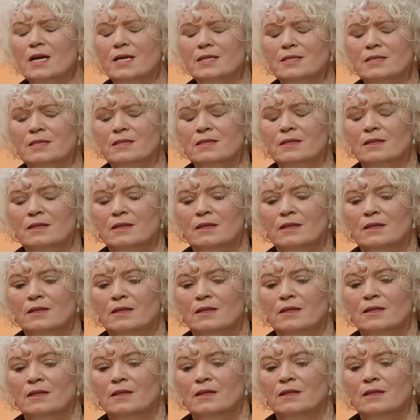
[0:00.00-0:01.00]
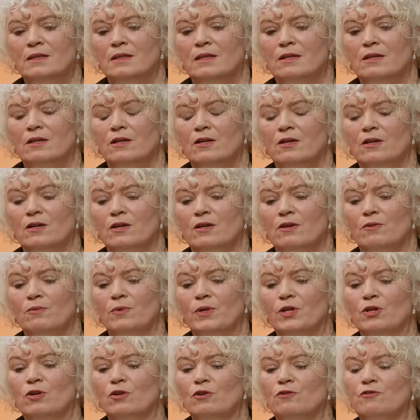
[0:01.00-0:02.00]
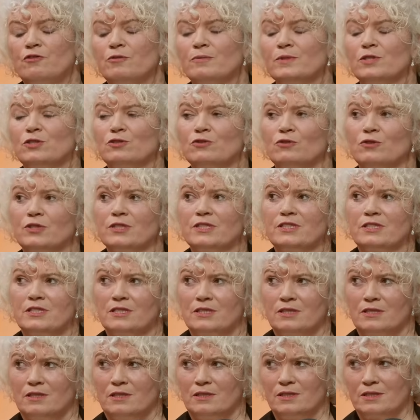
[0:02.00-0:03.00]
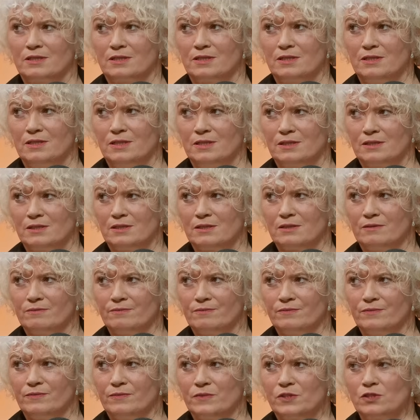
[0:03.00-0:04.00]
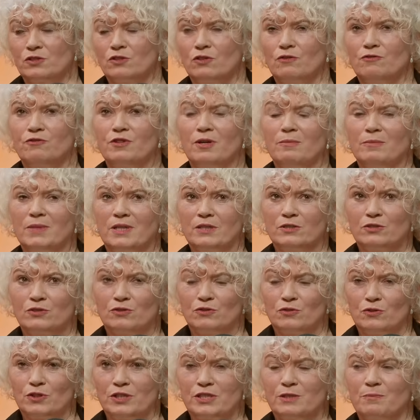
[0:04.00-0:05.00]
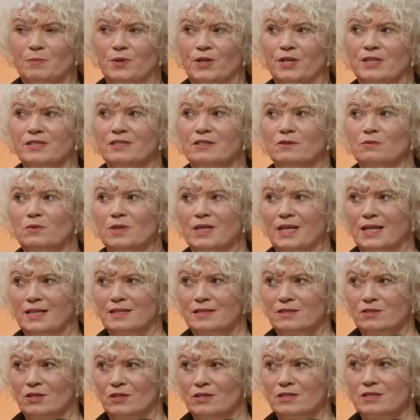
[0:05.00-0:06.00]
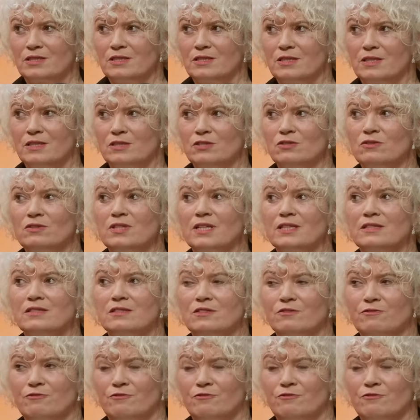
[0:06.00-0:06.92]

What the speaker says: and we go from source to sustenance. So from our source person, we get sustenance. So that's the